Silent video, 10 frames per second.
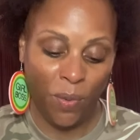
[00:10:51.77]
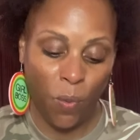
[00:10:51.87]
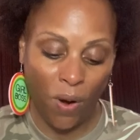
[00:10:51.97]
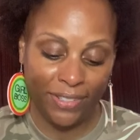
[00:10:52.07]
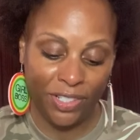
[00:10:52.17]

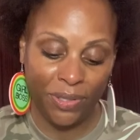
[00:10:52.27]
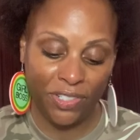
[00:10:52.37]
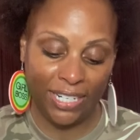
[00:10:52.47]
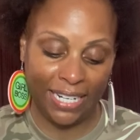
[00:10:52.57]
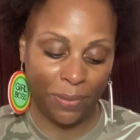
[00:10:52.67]
Once
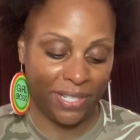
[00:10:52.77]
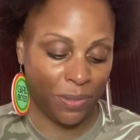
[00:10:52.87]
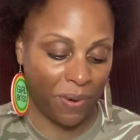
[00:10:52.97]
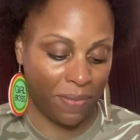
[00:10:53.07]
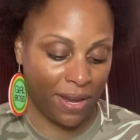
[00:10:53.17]
Eugenie was
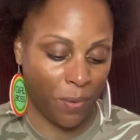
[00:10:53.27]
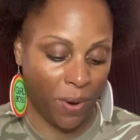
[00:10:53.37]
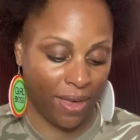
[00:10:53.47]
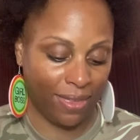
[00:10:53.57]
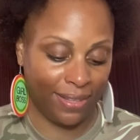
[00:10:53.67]
swimming
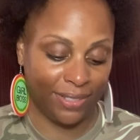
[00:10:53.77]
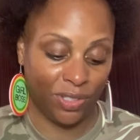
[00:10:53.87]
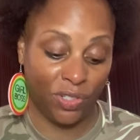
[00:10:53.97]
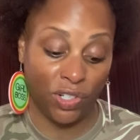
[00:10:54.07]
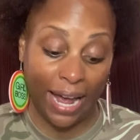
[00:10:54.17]
with these
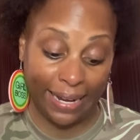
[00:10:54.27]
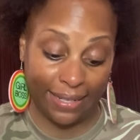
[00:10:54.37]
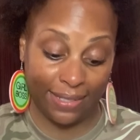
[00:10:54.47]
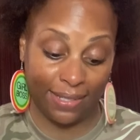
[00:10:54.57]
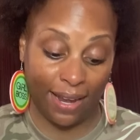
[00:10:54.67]

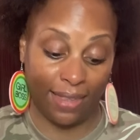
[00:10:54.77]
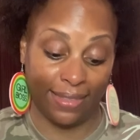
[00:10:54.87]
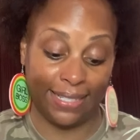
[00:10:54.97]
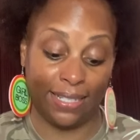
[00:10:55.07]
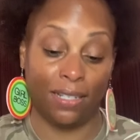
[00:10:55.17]
giants in
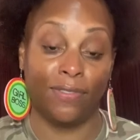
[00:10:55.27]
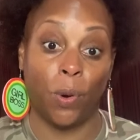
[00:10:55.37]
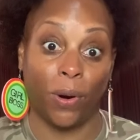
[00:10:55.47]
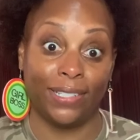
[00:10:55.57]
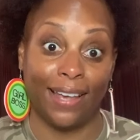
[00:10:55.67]
the Sea of
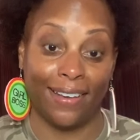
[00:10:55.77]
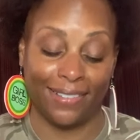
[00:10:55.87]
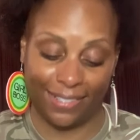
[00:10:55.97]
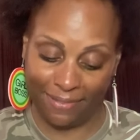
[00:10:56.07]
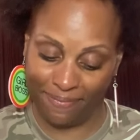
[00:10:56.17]

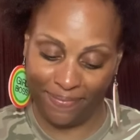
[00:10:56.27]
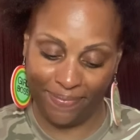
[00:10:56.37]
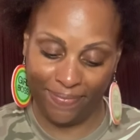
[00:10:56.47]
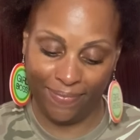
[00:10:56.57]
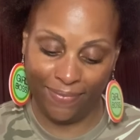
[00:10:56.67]
Cortez.
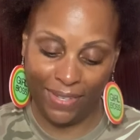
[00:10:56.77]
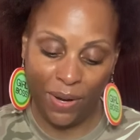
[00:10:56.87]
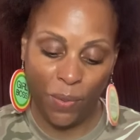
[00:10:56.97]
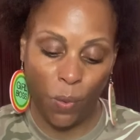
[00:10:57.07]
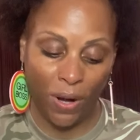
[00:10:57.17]

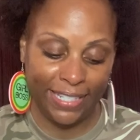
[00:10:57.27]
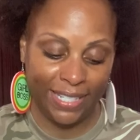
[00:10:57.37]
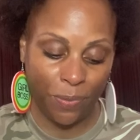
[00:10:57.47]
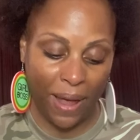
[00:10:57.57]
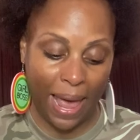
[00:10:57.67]
One
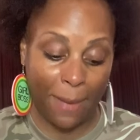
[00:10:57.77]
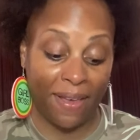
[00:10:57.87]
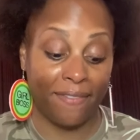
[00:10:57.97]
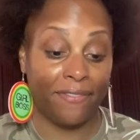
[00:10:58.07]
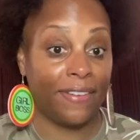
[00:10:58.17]
swam
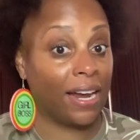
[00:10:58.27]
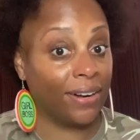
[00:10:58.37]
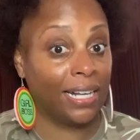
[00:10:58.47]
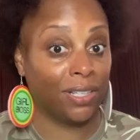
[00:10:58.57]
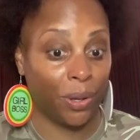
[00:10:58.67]

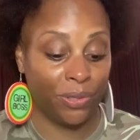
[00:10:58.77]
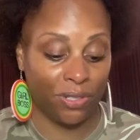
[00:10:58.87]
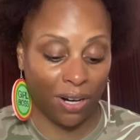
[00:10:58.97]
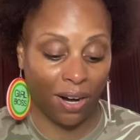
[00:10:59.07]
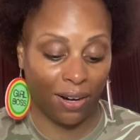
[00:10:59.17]
very close
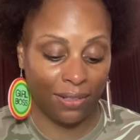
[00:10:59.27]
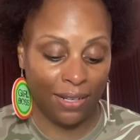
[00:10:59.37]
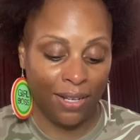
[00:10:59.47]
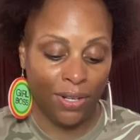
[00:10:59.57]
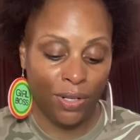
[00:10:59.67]
to her,
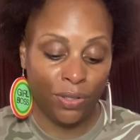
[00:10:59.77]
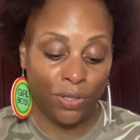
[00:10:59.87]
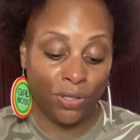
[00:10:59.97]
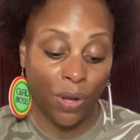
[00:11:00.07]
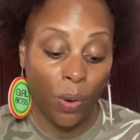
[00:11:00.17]

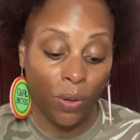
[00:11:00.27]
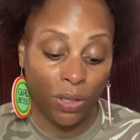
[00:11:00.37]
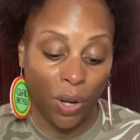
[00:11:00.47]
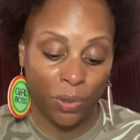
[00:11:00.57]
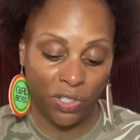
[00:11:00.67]
so
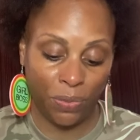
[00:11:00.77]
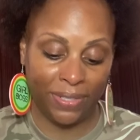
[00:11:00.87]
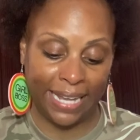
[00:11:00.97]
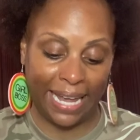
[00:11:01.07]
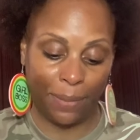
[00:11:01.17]
close she
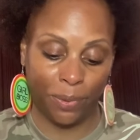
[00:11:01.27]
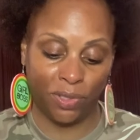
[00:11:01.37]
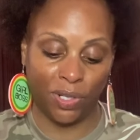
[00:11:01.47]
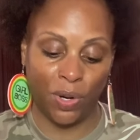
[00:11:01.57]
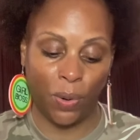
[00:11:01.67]
was able
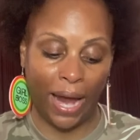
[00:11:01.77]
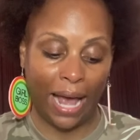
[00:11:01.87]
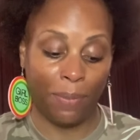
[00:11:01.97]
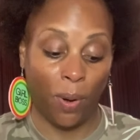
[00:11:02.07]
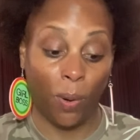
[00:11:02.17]
to
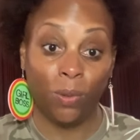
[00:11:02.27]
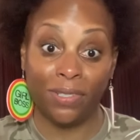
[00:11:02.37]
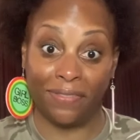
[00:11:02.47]
grab hold